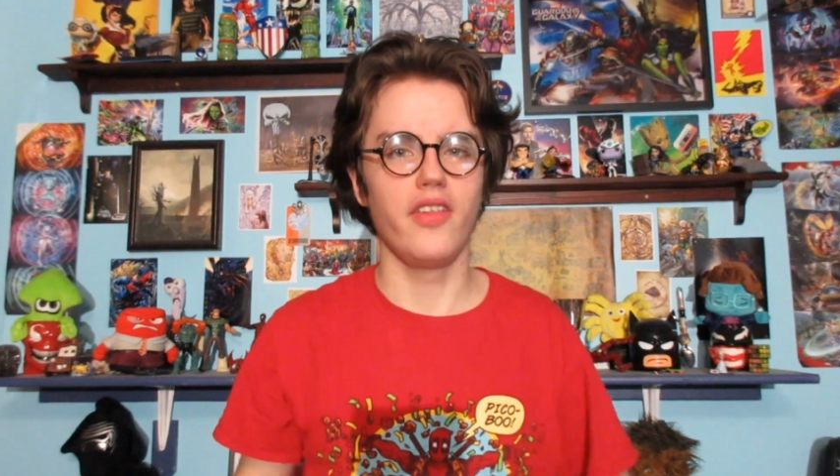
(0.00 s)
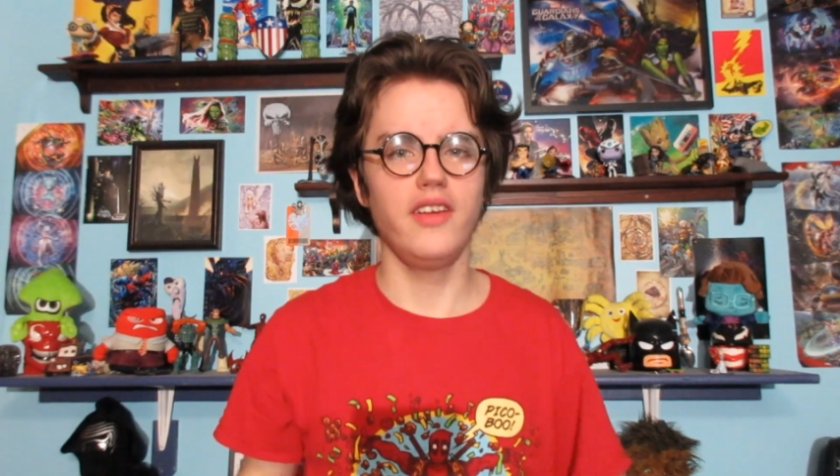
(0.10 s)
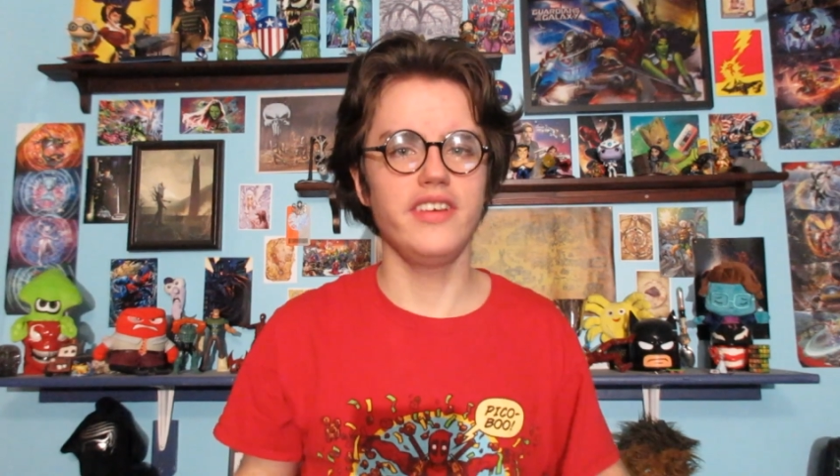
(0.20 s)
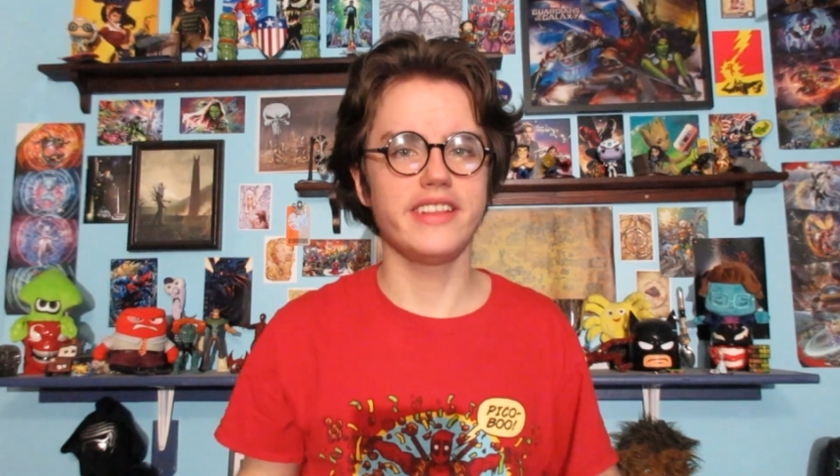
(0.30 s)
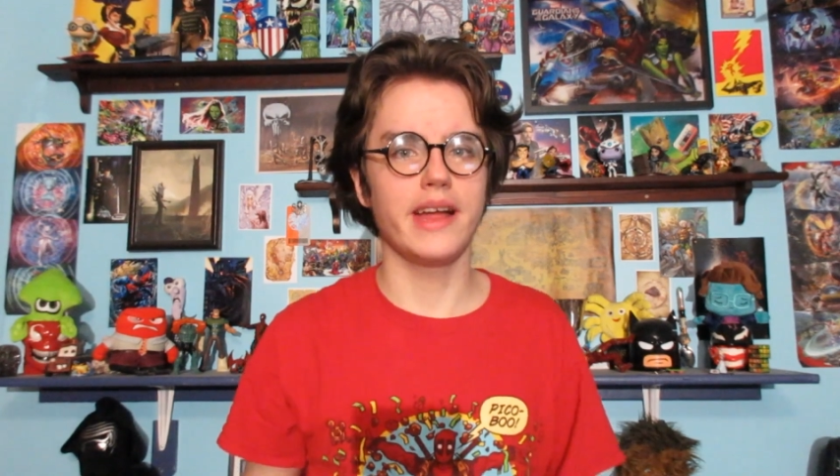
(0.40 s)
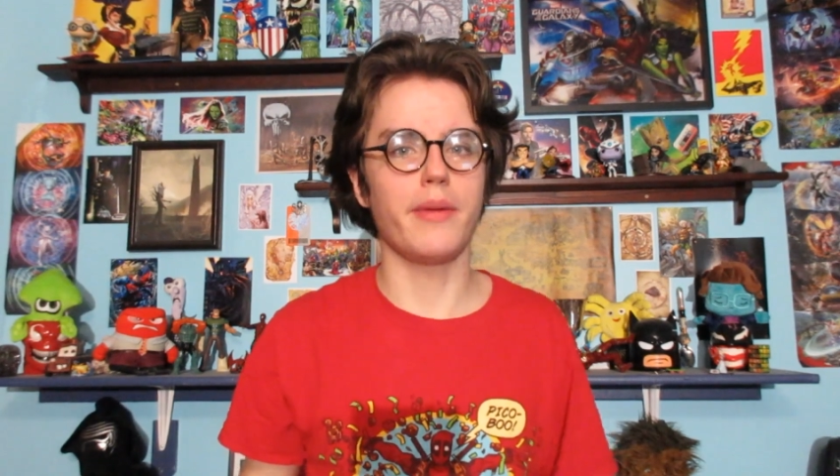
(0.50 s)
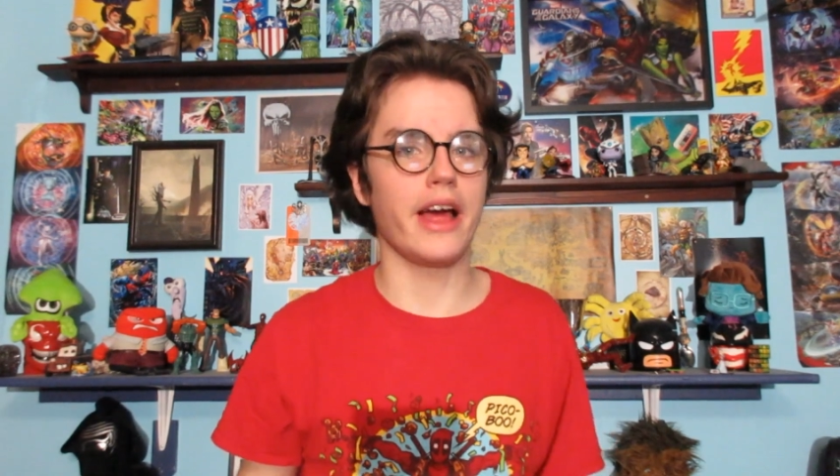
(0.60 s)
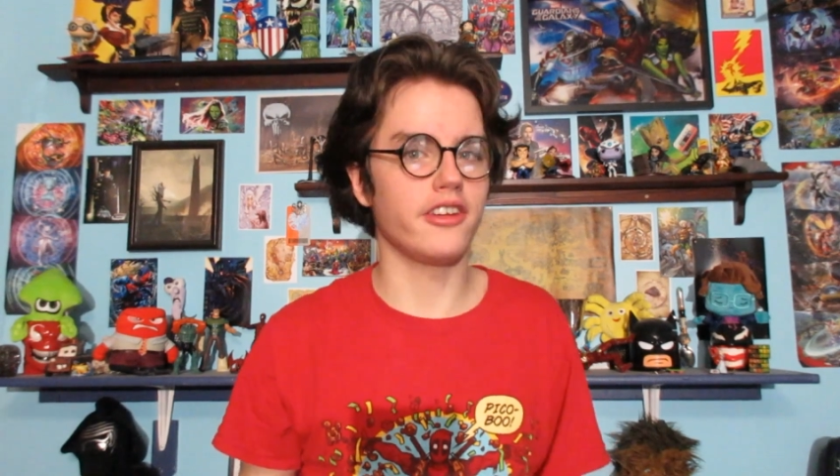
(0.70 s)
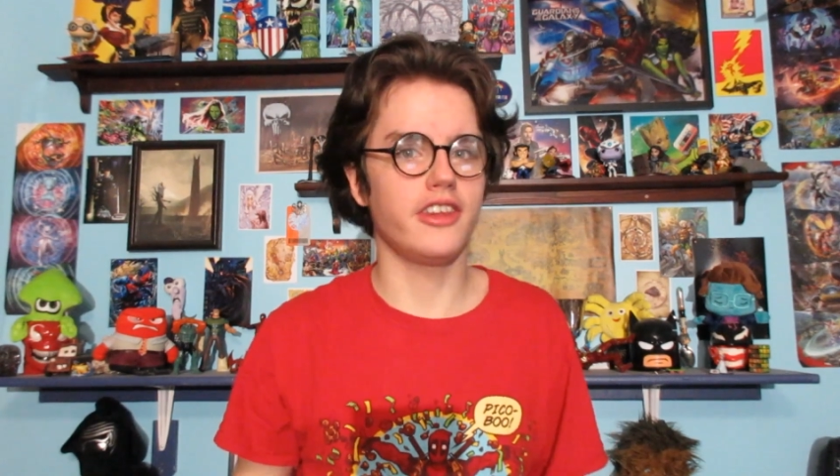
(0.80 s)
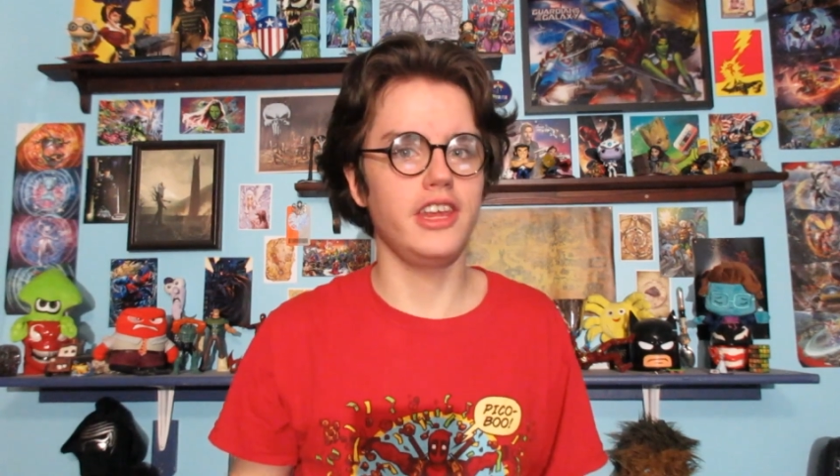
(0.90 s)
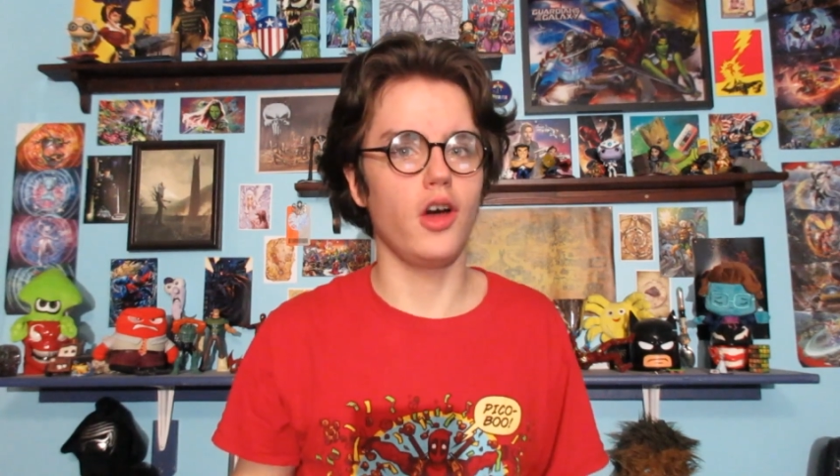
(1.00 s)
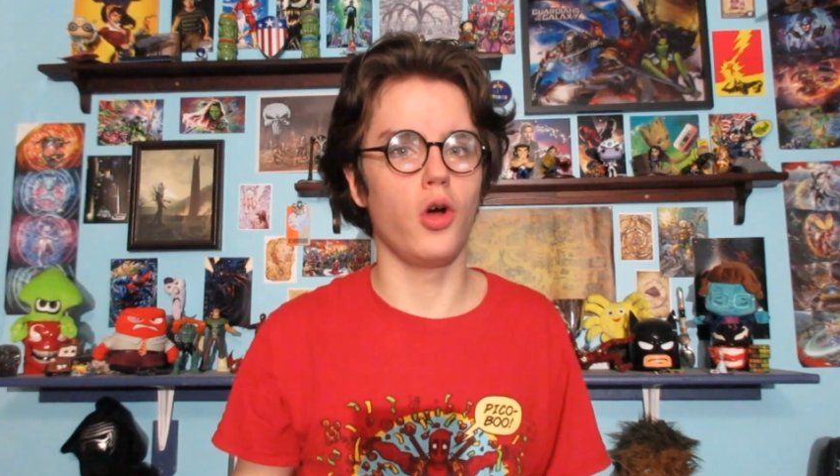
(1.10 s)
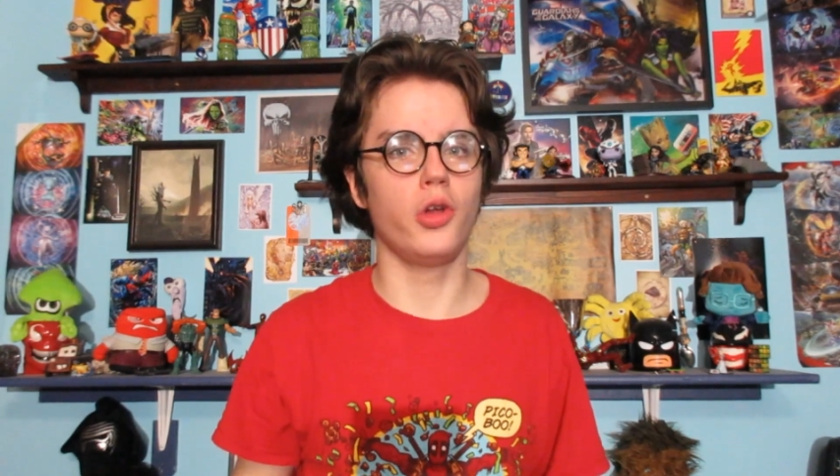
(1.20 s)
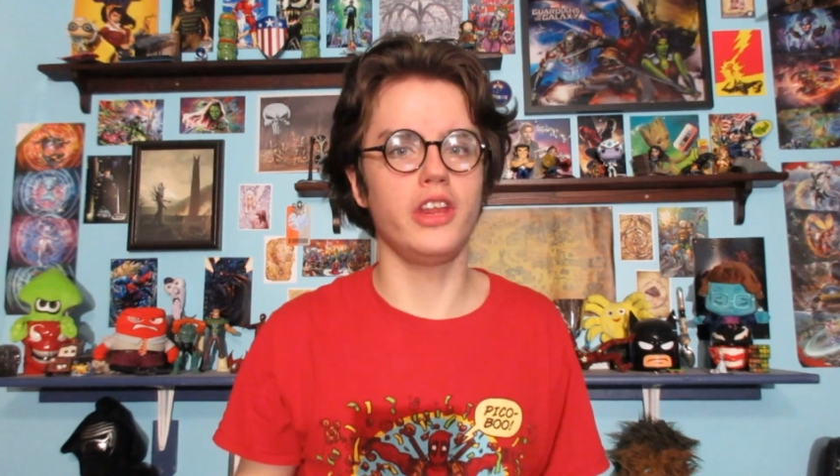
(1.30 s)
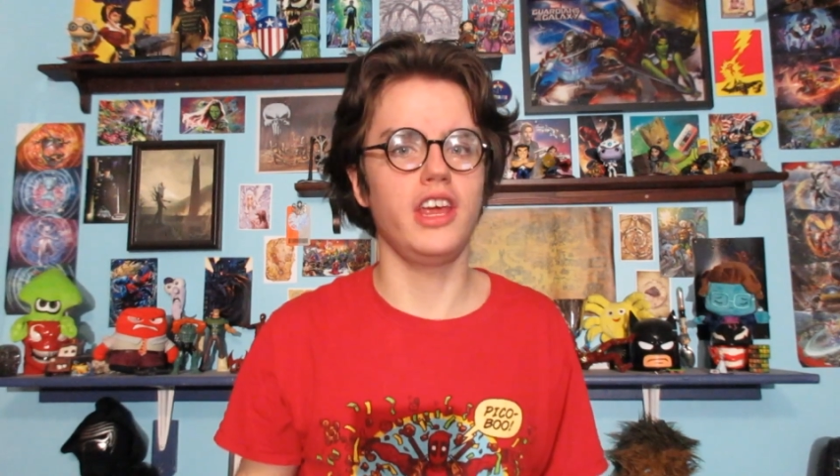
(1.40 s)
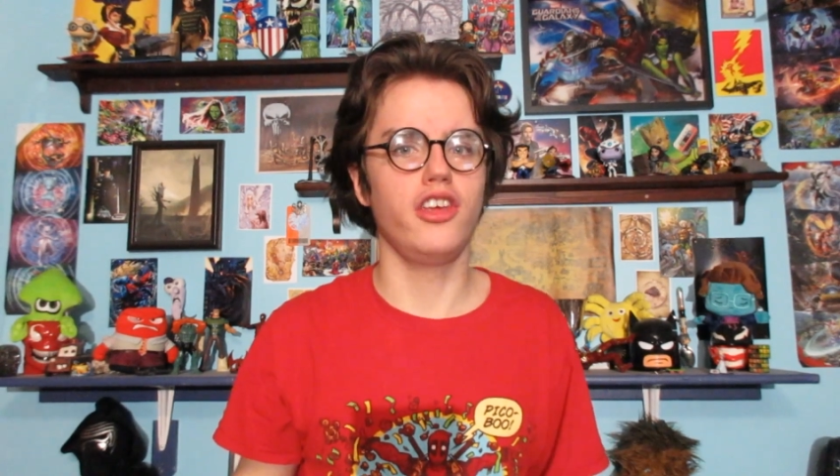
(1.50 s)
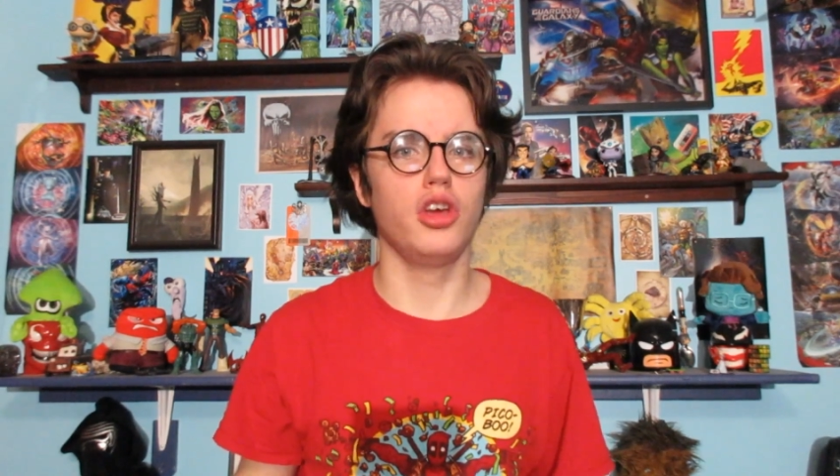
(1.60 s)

leaving them as the only